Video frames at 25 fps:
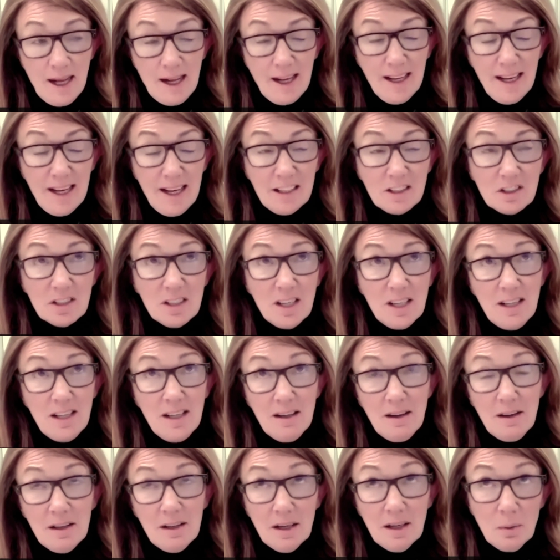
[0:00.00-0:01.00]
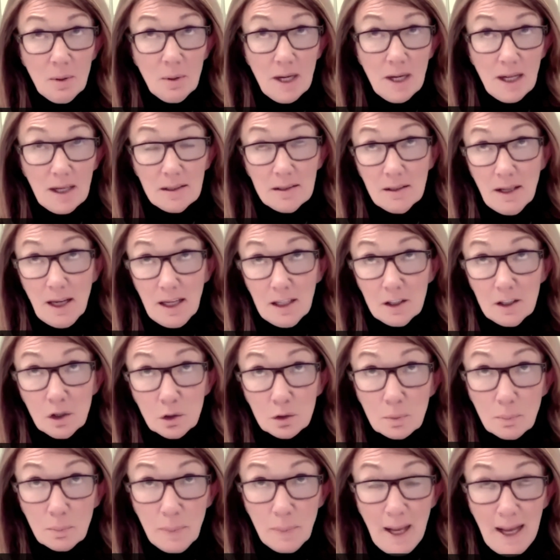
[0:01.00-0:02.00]
And I actually, when
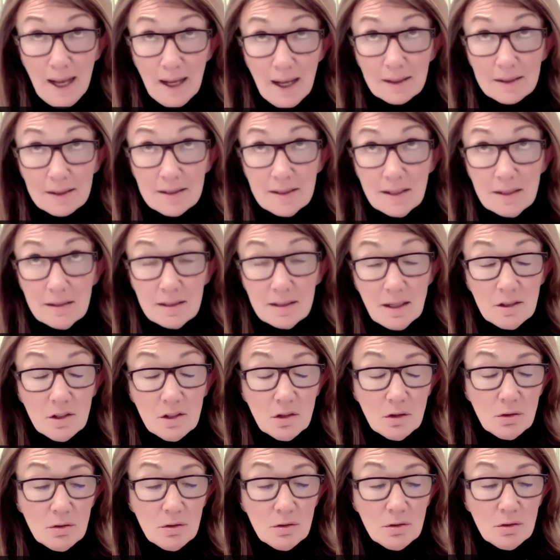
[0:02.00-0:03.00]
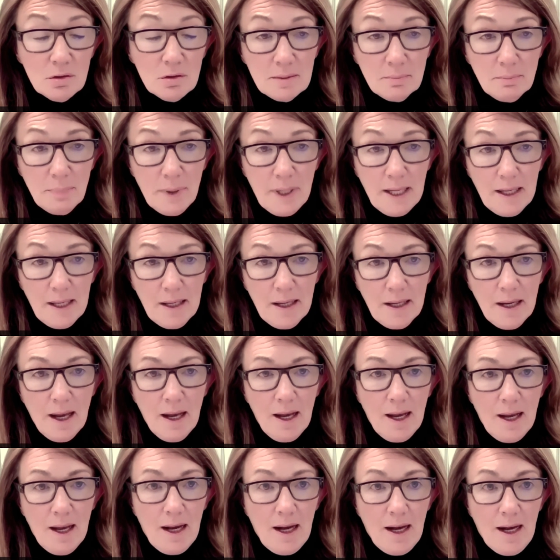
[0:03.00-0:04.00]
I look back since I joined
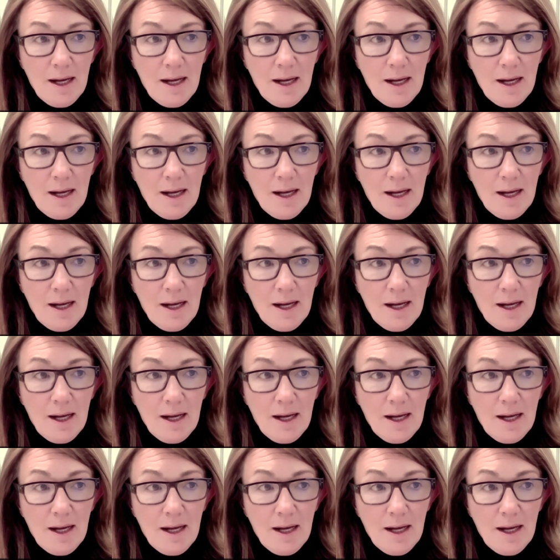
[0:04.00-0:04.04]
S&P,